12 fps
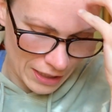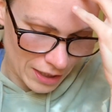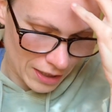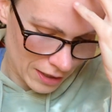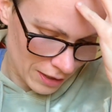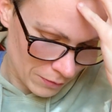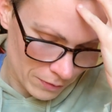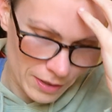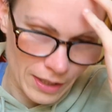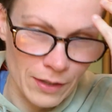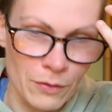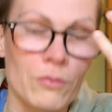thinking, and it was
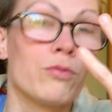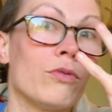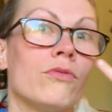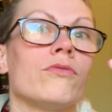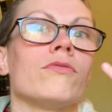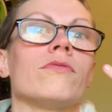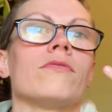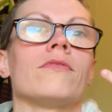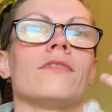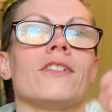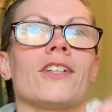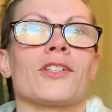like, whew.
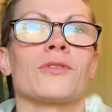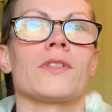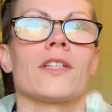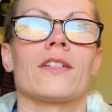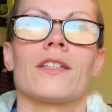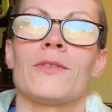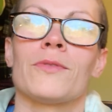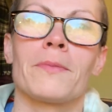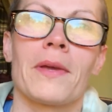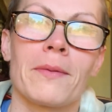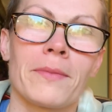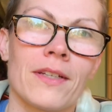Josh was there and he was
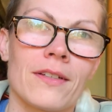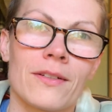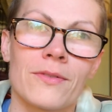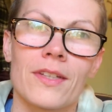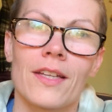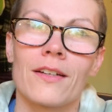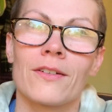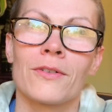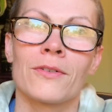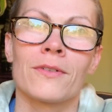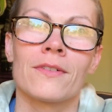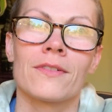mad at me. And I was like,
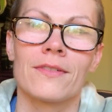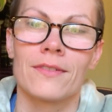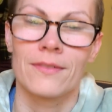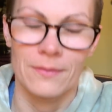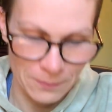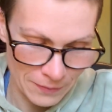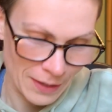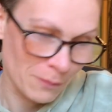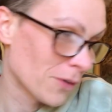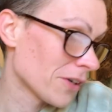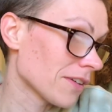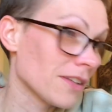oh.
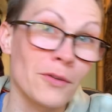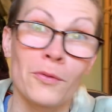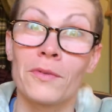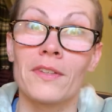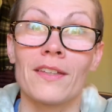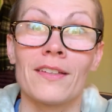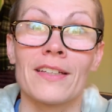More clothes.